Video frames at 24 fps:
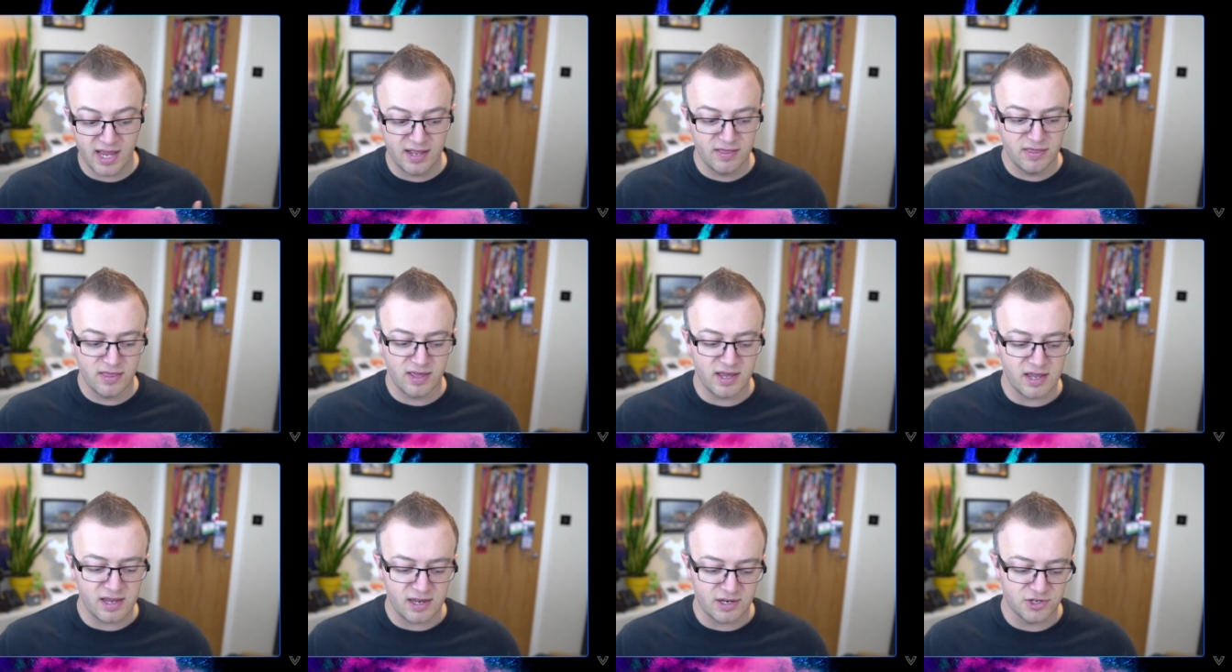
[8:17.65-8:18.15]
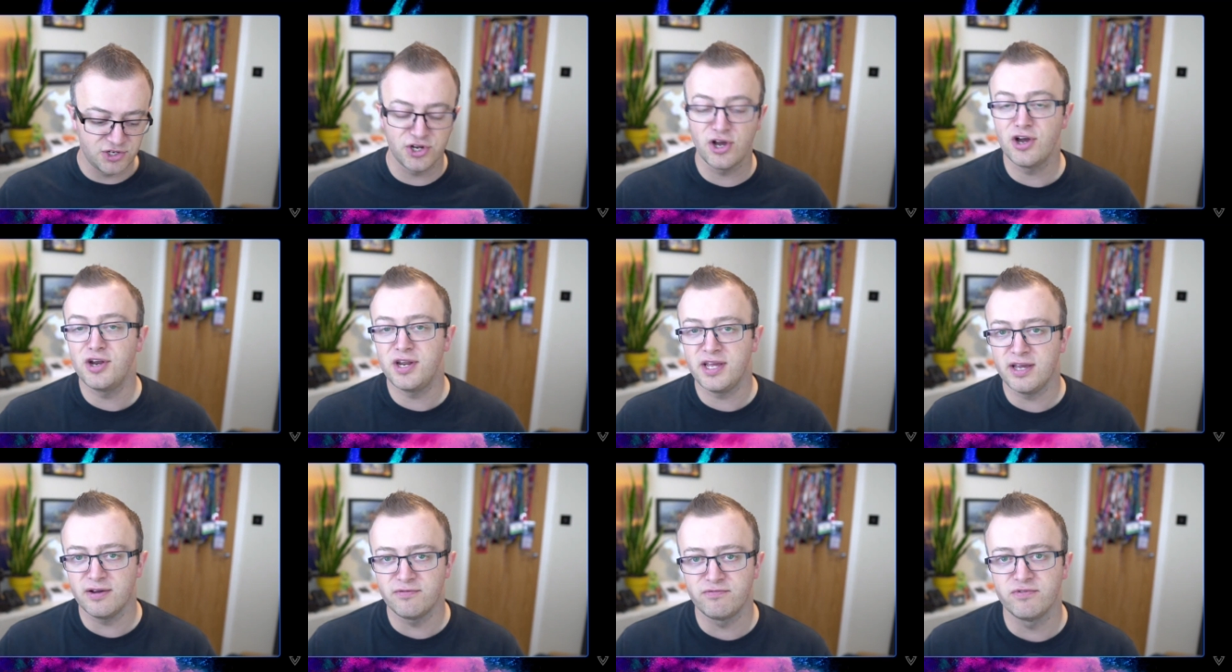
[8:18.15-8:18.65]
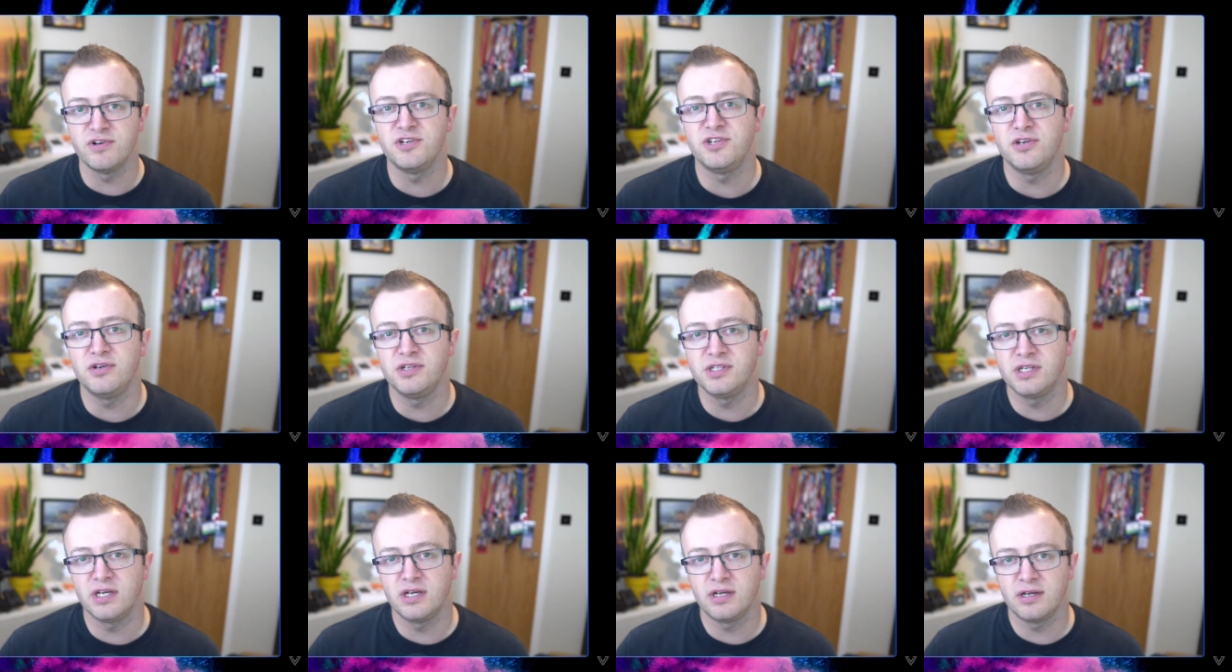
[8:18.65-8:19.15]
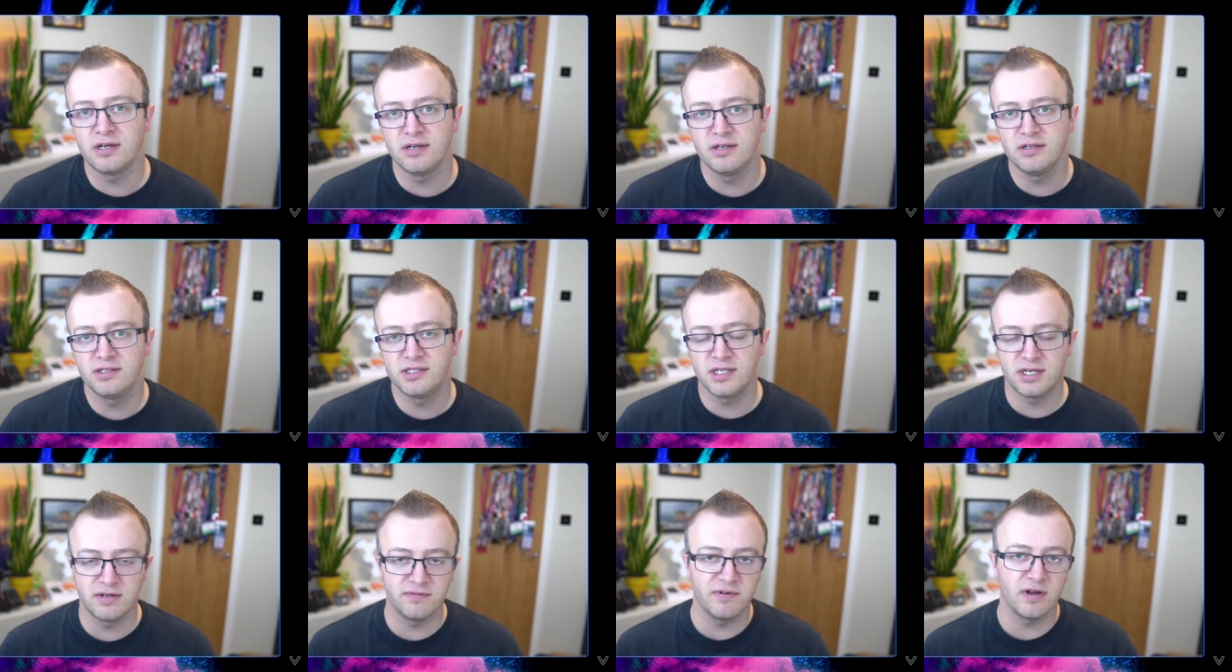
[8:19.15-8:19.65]
in the journey of reducing
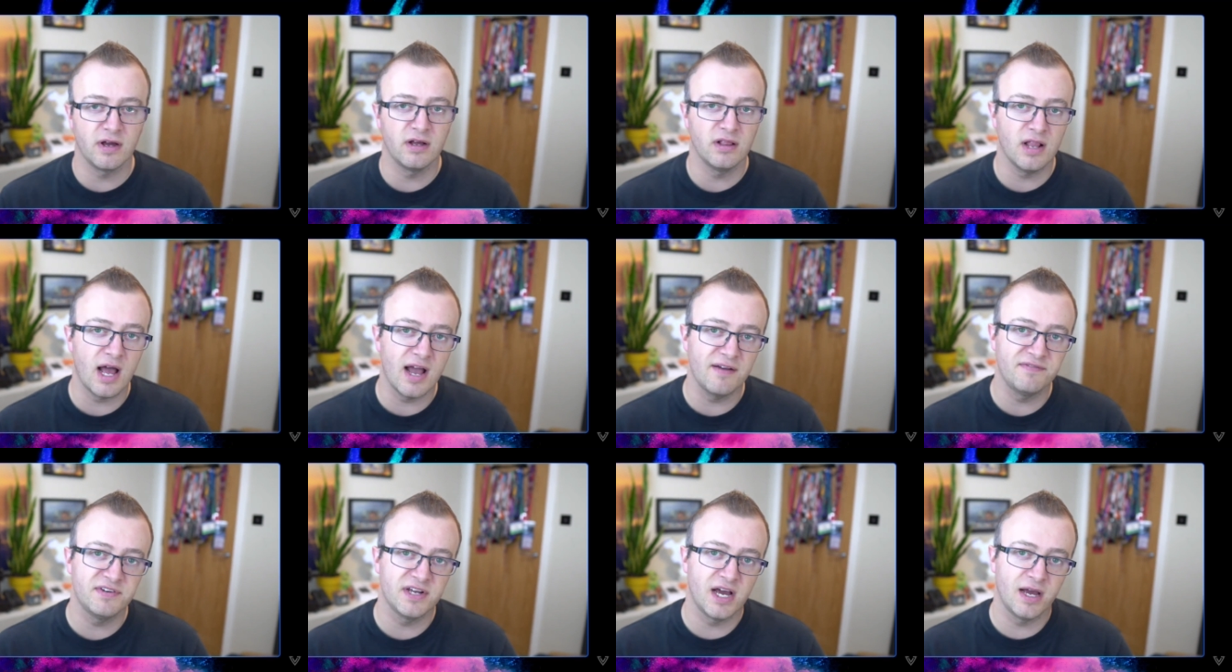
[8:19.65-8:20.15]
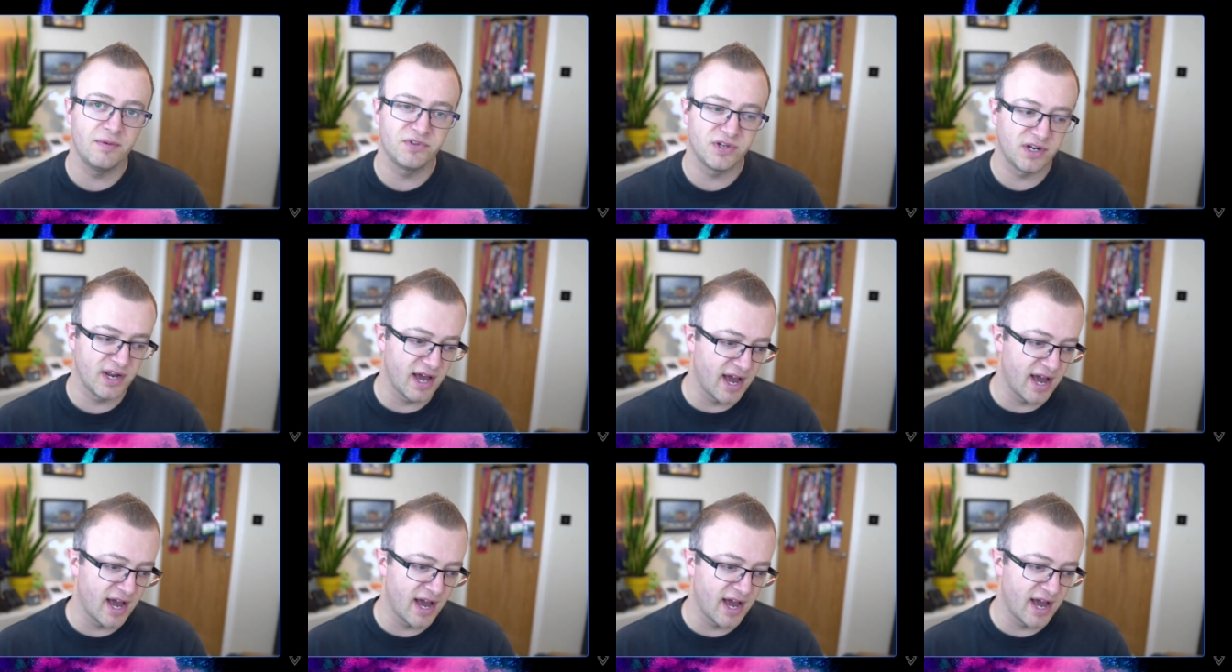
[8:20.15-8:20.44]
certificate lifetimes.